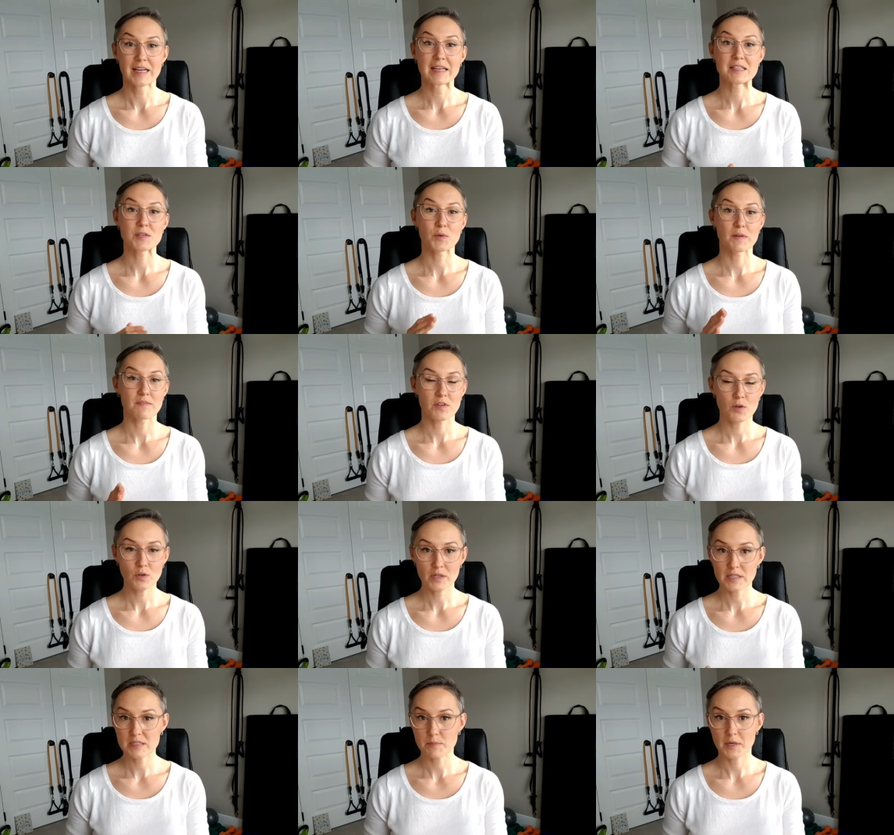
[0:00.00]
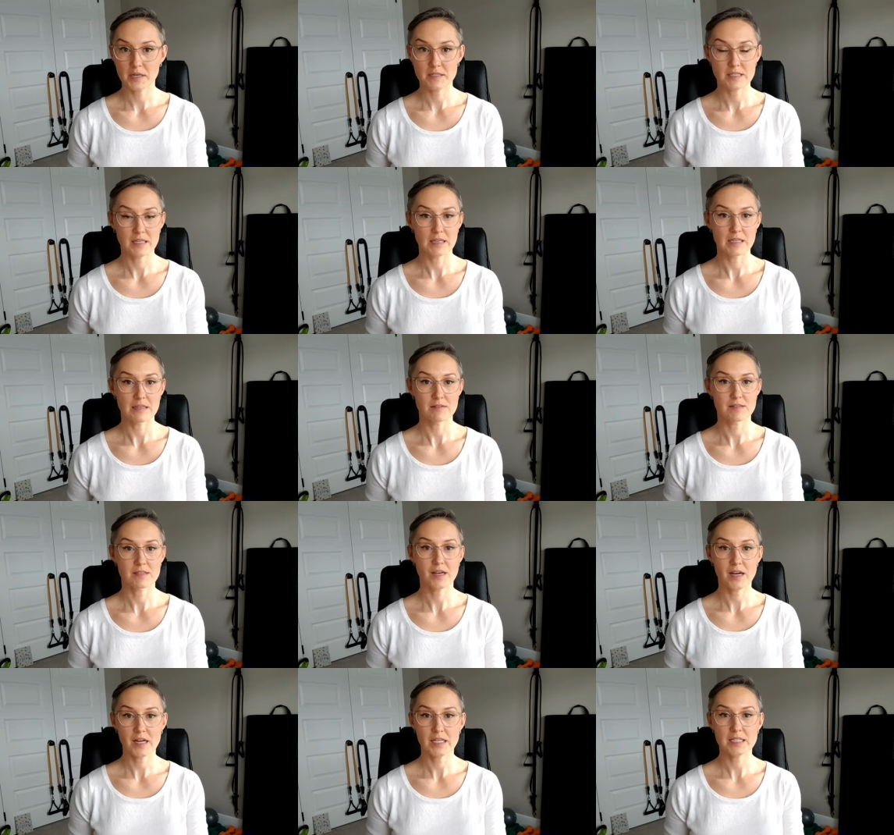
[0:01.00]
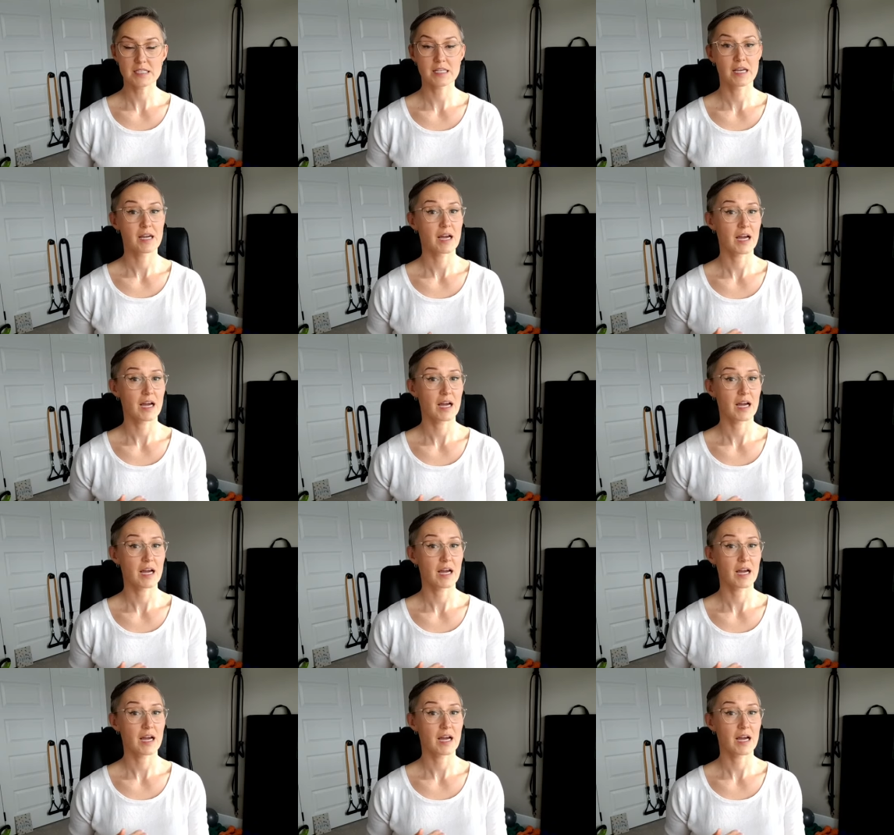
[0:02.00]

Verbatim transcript: So if you are experiencing these signs,